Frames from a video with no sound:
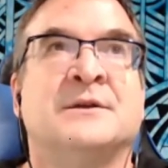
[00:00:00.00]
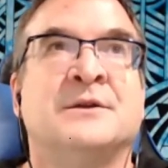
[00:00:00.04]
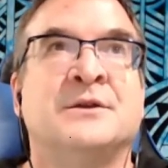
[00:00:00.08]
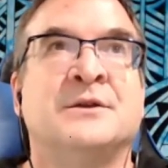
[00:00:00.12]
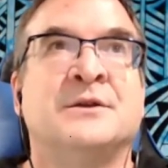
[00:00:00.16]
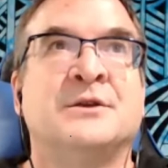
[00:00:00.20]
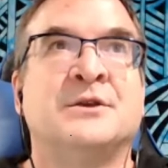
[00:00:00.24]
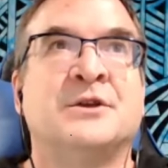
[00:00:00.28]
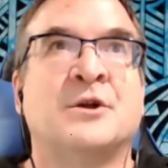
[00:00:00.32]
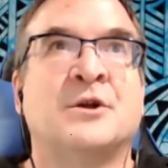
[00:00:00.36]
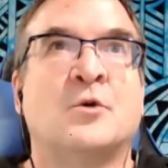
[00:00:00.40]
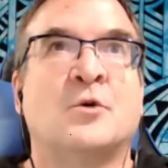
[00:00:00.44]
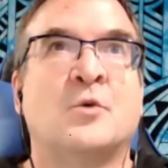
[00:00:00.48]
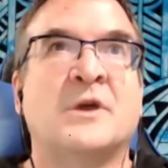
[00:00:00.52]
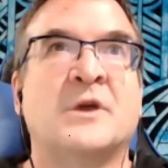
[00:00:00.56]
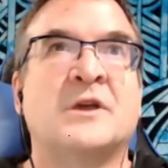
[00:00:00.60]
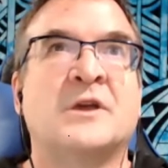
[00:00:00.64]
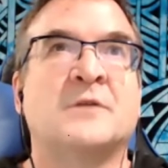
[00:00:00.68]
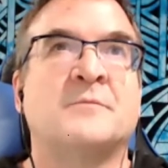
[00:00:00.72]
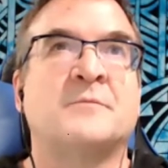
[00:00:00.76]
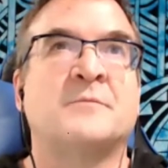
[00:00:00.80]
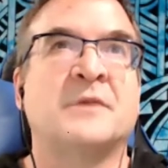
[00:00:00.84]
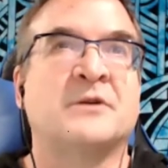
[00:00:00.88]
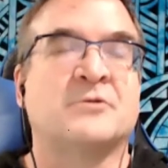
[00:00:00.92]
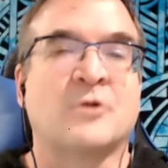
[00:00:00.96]
you know, we
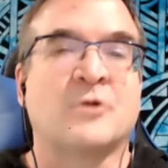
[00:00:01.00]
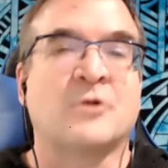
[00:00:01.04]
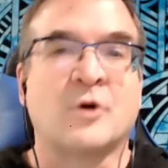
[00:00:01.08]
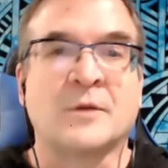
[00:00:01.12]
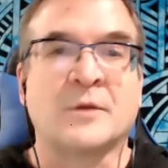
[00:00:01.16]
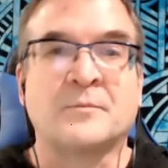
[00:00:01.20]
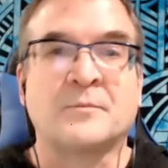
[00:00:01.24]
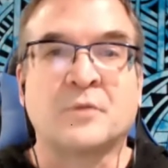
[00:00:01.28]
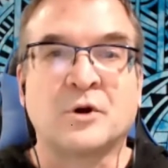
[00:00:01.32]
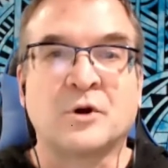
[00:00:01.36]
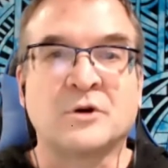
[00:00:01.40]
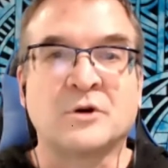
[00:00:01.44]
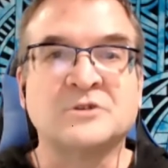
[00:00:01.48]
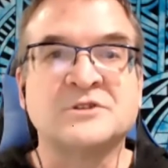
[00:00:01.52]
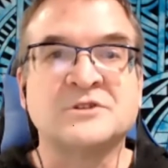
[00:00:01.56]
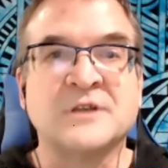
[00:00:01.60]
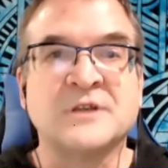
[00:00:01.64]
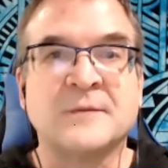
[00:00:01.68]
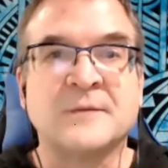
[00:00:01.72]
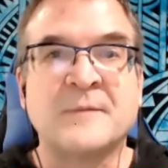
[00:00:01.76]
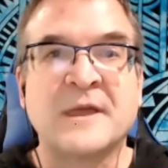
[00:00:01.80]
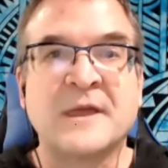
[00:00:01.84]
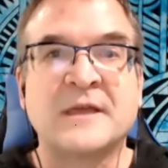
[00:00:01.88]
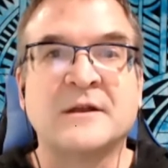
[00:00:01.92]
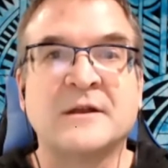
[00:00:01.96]
could be growing personally,
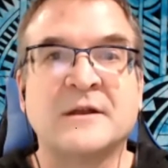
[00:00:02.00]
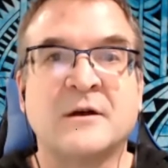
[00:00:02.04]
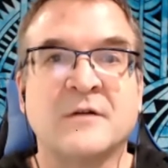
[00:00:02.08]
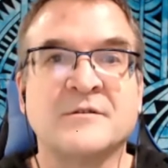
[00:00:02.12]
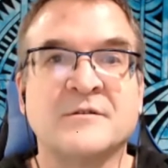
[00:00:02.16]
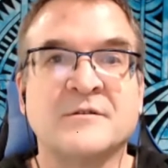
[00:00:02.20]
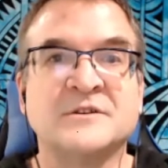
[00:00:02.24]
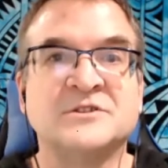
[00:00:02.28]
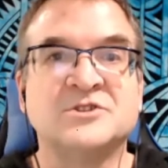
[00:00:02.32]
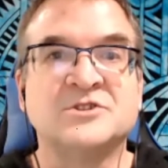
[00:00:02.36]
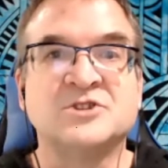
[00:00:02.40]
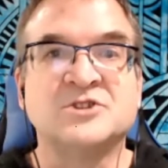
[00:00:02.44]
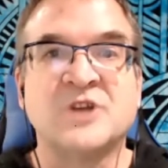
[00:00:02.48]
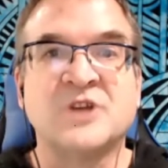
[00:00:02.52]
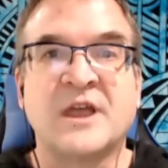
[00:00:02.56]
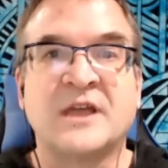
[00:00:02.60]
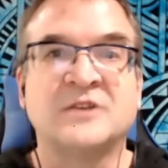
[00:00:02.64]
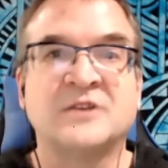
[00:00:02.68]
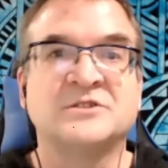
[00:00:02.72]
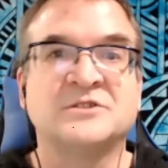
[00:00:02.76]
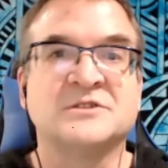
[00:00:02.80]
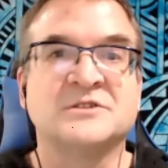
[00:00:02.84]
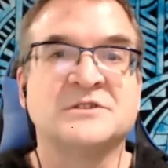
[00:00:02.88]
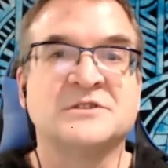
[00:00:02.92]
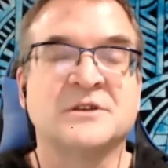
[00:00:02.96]
making all these
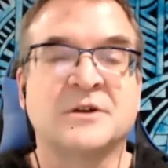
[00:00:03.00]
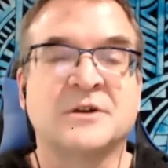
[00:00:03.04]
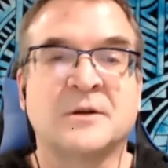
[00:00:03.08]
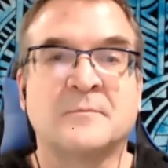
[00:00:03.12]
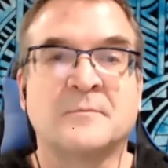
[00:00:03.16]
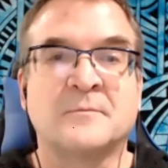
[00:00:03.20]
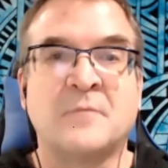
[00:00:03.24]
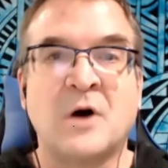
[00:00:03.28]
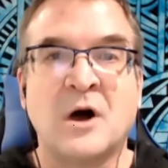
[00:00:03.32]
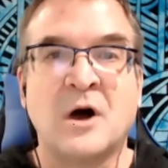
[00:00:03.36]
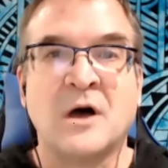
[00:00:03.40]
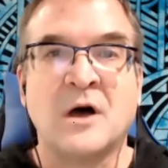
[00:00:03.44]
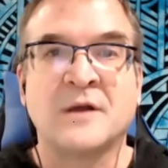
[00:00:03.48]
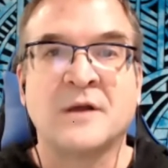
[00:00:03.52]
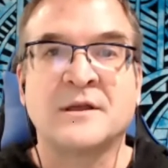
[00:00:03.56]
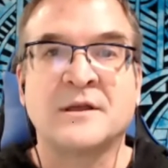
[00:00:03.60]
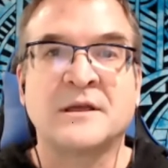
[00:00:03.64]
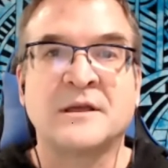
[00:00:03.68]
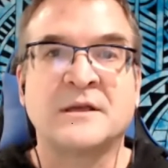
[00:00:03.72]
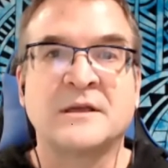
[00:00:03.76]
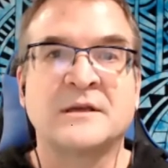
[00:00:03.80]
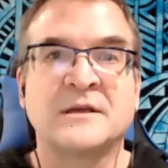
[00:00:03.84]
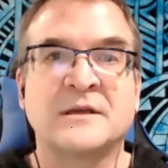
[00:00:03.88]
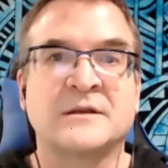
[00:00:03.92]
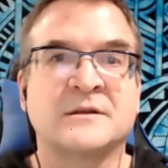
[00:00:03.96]
changes in our
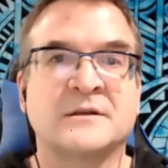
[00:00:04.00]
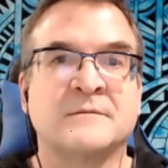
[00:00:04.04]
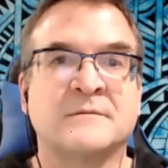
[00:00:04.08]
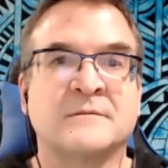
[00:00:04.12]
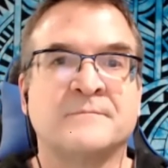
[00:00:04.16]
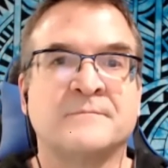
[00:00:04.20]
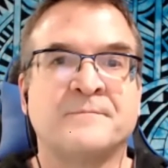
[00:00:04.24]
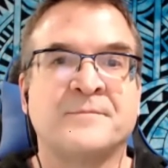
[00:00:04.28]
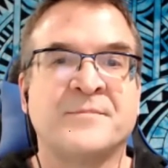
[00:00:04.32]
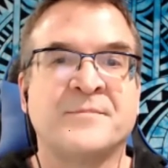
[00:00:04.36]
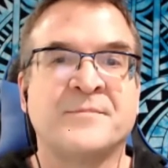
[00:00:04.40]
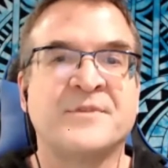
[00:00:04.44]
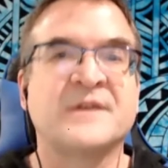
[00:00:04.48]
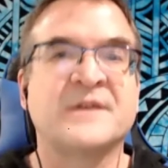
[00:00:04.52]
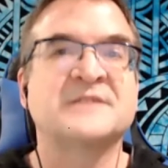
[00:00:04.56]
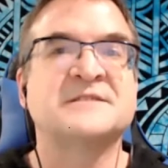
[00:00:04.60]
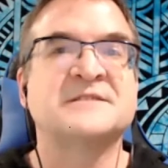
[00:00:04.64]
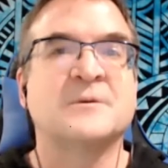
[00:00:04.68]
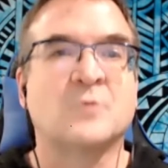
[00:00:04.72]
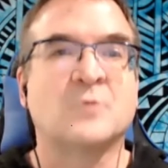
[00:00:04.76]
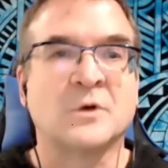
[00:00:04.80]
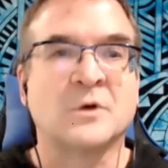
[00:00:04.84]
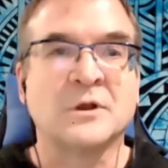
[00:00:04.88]
body and things that we're